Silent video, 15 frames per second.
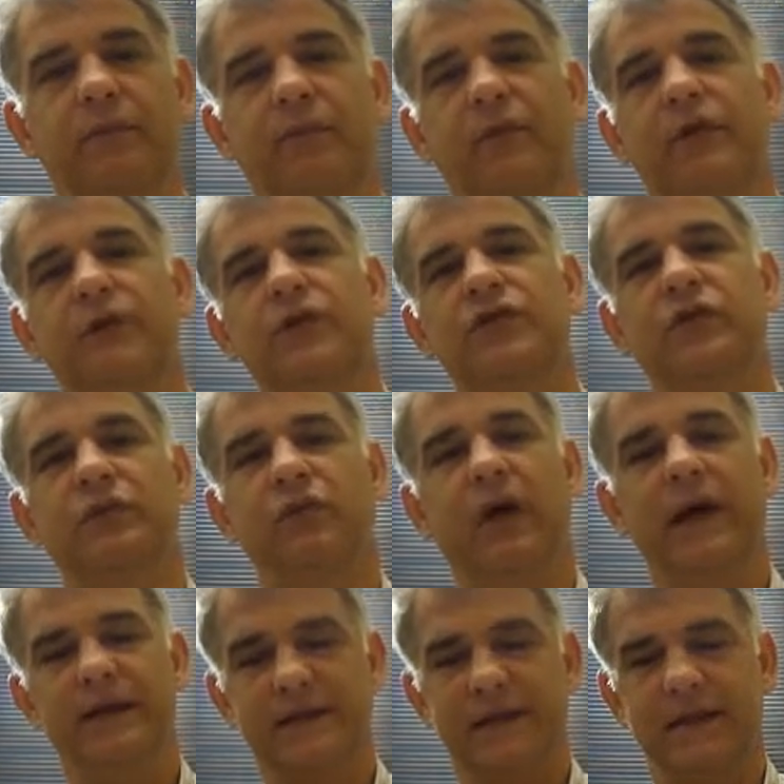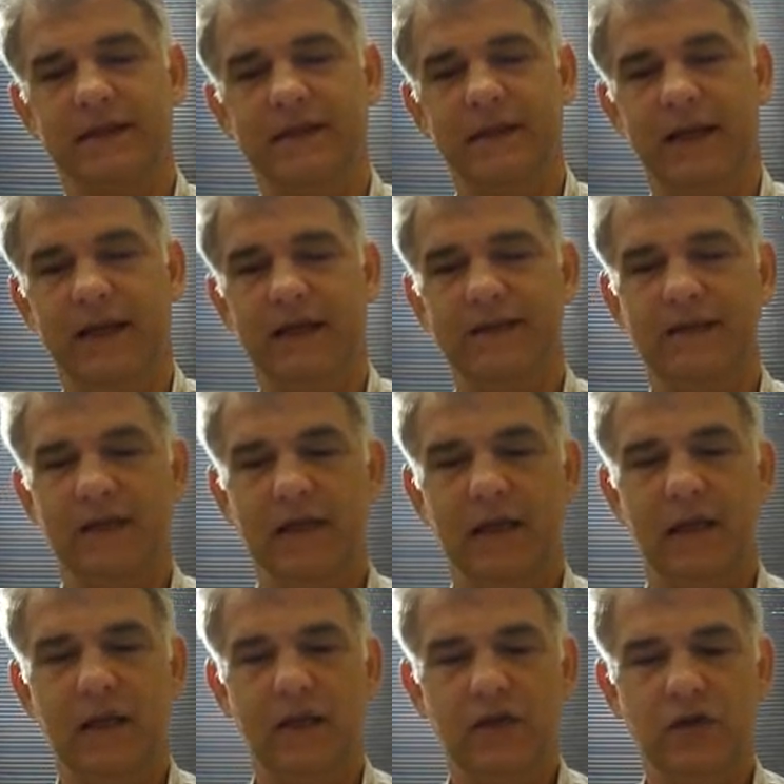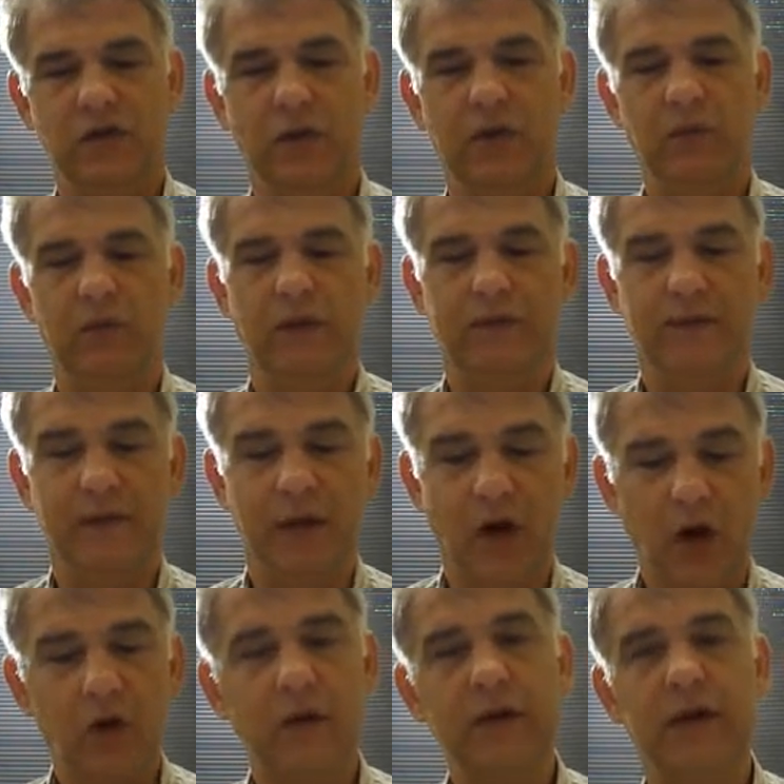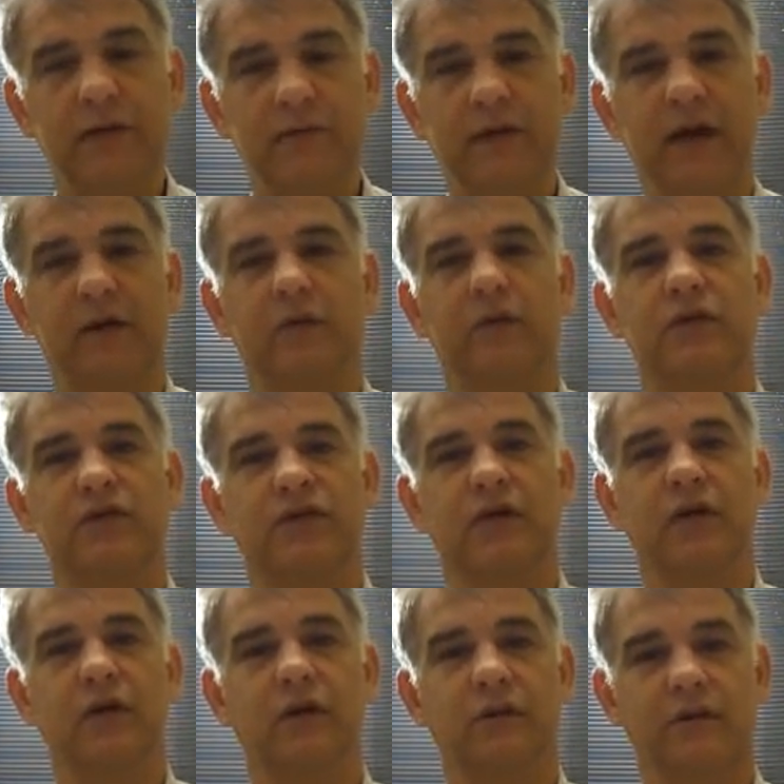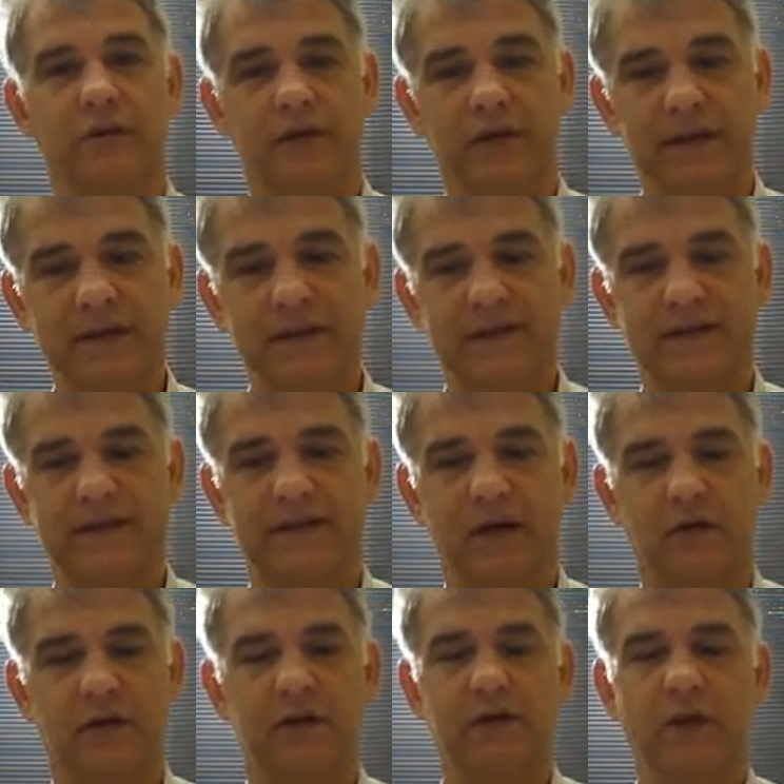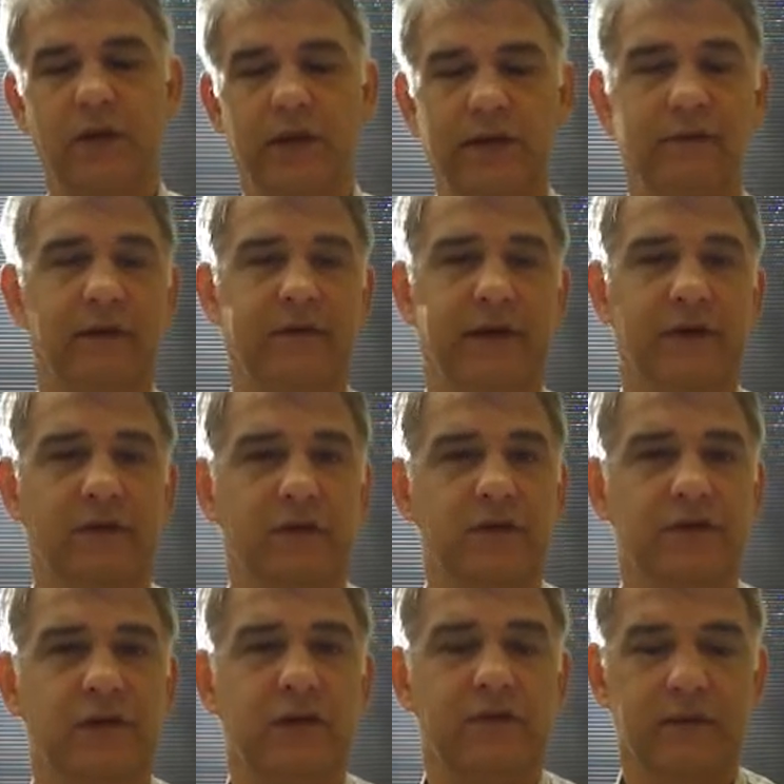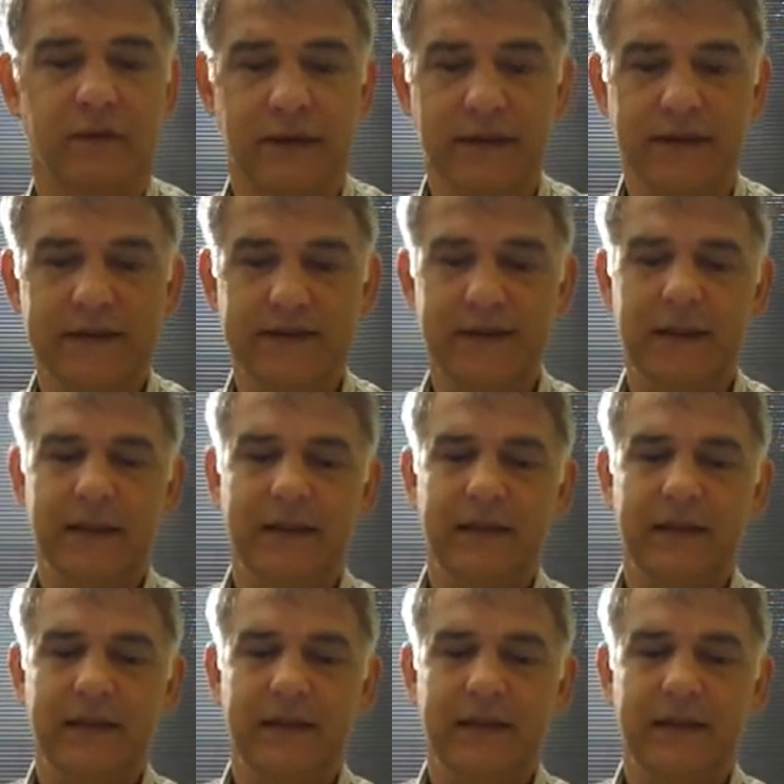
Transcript: producer price index, joined with the earlier Federal Reserve release, early in the week the Federal Reserve release,